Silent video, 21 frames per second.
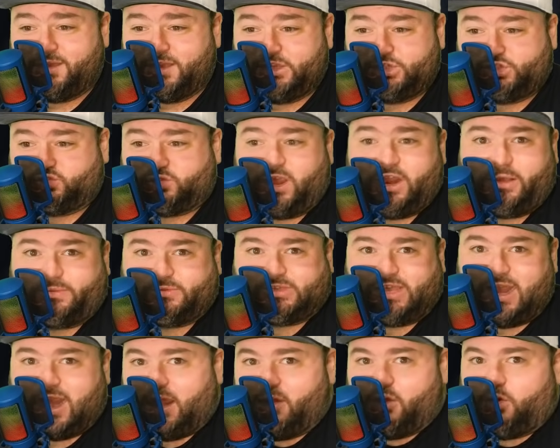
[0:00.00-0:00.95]
He straight up
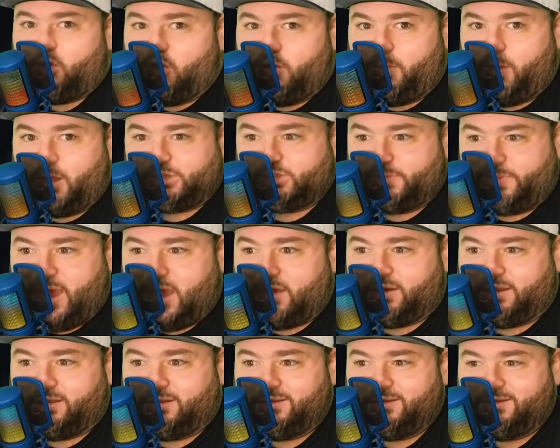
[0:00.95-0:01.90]
said, I don't know much
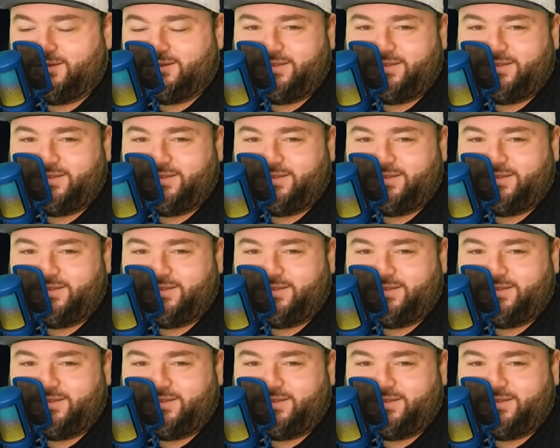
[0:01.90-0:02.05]
about it.